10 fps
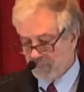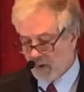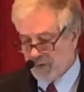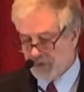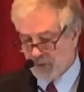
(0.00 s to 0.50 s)

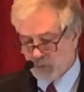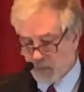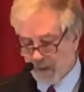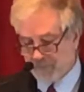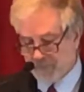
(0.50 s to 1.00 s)
on June
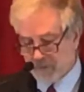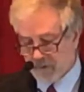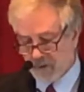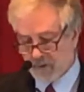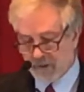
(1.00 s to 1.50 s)
12th,
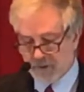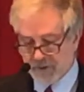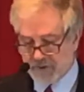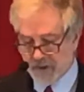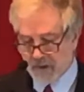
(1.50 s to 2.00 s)
earlier
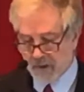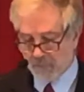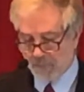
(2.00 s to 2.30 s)
this year.